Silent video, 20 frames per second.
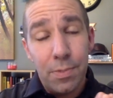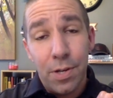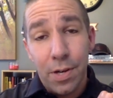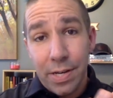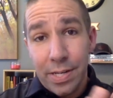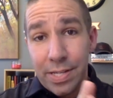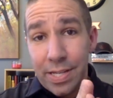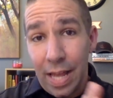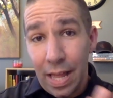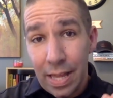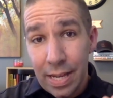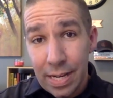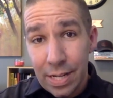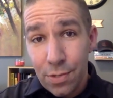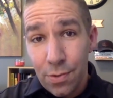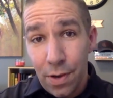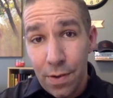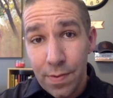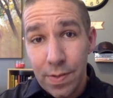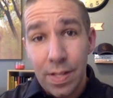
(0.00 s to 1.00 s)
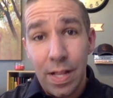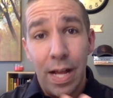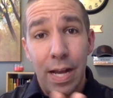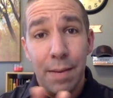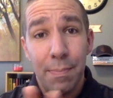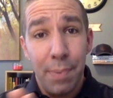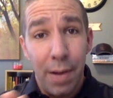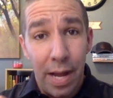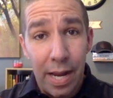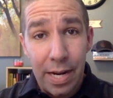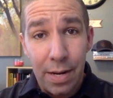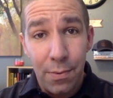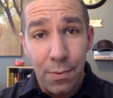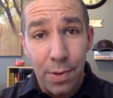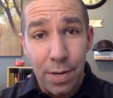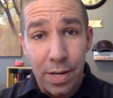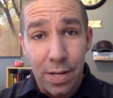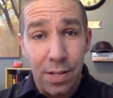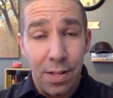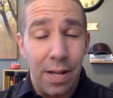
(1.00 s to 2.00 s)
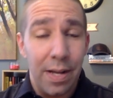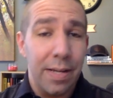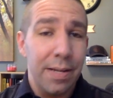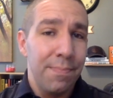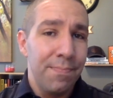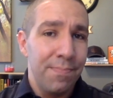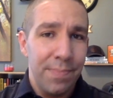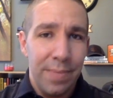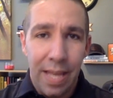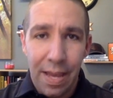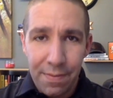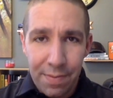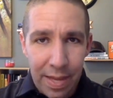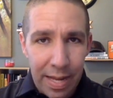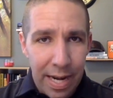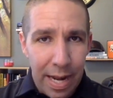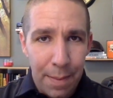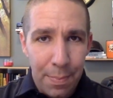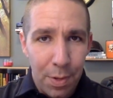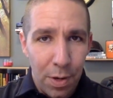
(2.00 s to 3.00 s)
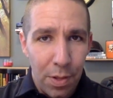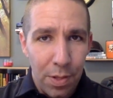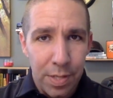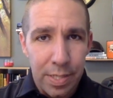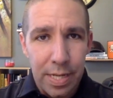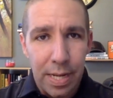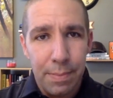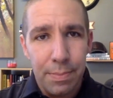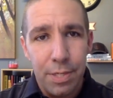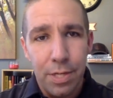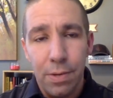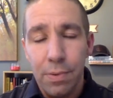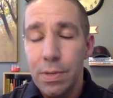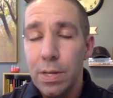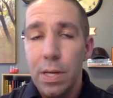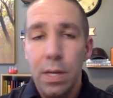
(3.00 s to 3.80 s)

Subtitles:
selling at 12 o'clock, buying at 1 o'clock. Have that happen all the time too.